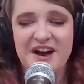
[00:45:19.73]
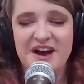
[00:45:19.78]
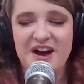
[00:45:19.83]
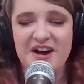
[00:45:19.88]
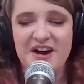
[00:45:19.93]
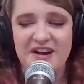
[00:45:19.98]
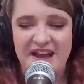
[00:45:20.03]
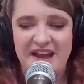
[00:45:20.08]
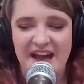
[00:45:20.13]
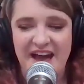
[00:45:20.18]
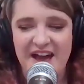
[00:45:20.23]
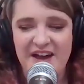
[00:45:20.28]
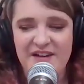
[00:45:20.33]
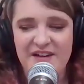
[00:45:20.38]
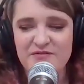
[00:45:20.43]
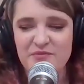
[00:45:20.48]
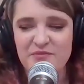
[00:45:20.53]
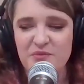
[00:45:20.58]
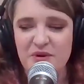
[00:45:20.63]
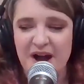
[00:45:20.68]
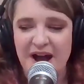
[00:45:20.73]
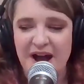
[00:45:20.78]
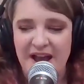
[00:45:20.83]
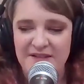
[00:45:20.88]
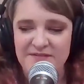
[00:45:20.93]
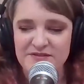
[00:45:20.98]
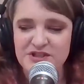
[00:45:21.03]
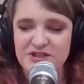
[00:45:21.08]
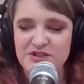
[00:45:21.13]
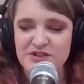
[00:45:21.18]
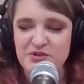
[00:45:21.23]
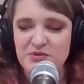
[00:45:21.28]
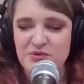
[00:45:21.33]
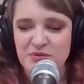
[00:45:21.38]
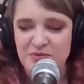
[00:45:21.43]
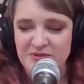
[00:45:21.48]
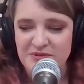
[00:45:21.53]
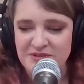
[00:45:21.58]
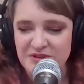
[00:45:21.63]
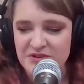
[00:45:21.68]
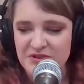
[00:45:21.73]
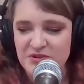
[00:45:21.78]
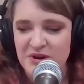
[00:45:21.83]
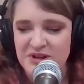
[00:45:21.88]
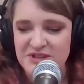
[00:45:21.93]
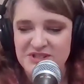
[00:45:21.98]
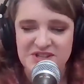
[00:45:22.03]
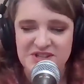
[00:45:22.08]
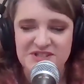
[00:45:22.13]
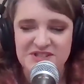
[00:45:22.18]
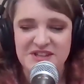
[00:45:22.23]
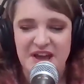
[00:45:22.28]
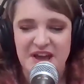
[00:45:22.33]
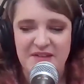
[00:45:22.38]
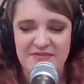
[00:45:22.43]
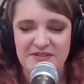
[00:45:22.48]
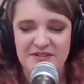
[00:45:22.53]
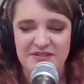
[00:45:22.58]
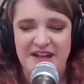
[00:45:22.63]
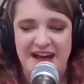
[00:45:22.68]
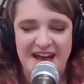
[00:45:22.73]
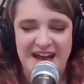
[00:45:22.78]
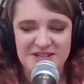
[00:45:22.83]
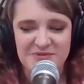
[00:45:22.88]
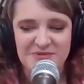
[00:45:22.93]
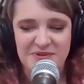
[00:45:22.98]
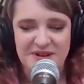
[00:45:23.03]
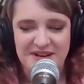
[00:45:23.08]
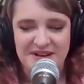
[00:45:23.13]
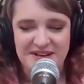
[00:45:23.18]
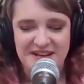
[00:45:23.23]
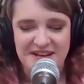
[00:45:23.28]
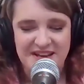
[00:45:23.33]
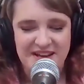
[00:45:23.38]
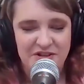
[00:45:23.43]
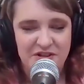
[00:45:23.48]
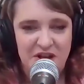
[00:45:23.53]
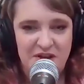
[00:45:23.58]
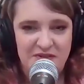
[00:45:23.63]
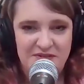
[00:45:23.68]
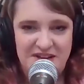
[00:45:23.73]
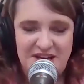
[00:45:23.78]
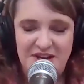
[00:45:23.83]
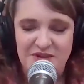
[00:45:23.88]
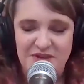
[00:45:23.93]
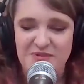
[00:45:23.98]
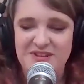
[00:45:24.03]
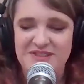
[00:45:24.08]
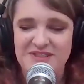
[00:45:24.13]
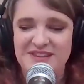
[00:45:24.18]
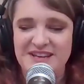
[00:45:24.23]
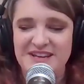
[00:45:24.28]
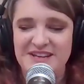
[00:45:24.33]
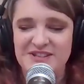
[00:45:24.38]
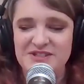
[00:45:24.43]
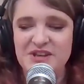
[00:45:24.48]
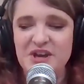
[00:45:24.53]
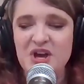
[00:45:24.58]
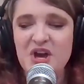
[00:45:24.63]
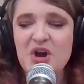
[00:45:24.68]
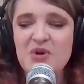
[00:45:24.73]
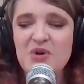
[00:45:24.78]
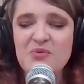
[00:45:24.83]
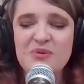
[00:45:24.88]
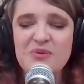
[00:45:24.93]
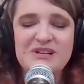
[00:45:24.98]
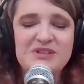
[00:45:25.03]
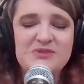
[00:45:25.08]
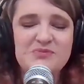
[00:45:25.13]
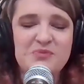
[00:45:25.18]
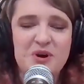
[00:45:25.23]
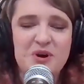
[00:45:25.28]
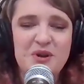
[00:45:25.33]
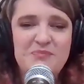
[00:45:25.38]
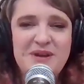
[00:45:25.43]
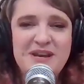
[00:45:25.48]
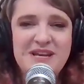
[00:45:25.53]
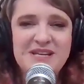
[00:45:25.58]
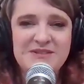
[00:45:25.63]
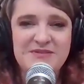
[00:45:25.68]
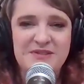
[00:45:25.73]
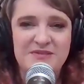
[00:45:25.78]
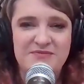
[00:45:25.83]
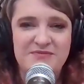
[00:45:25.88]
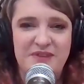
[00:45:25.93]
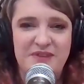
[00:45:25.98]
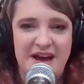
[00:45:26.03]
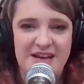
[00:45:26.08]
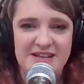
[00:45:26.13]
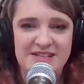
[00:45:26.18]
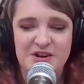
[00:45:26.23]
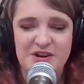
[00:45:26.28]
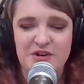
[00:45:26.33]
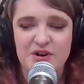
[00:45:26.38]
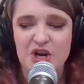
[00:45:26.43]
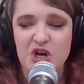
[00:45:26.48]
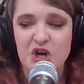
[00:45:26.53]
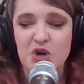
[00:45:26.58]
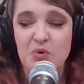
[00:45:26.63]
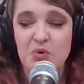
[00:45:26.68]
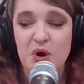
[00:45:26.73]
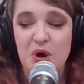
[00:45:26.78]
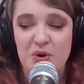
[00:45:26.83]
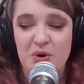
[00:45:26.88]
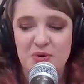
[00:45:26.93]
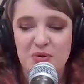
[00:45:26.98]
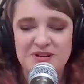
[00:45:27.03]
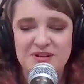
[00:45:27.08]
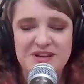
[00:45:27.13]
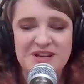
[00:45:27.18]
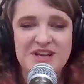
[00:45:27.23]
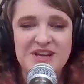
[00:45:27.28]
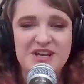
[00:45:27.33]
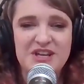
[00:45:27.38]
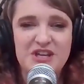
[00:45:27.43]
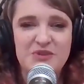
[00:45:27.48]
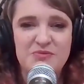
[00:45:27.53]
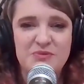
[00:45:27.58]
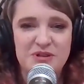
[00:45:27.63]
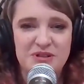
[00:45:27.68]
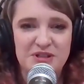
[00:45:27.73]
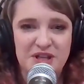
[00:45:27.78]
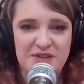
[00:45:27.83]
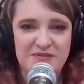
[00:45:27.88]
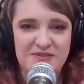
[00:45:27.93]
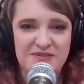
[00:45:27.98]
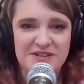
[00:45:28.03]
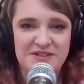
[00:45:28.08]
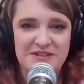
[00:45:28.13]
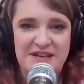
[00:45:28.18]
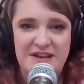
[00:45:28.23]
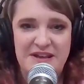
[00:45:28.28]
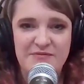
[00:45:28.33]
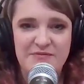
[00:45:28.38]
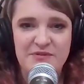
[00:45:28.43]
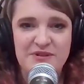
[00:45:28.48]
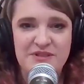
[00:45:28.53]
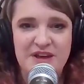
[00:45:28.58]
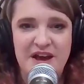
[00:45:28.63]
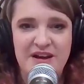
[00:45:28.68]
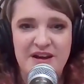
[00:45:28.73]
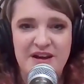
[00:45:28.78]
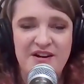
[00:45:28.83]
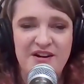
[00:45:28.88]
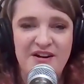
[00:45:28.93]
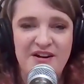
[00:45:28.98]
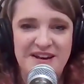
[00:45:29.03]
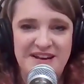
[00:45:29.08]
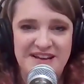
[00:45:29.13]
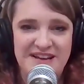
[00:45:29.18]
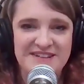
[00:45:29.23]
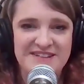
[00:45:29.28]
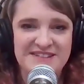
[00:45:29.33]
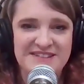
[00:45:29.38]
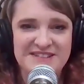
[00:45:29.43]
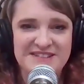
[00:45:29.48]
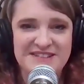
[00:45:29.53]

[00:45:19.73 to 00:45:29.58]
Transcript: All right, I have two questions left. The last one, and I'd love to end with this. What is one piece of advice or a quote you would love to leave with our audience?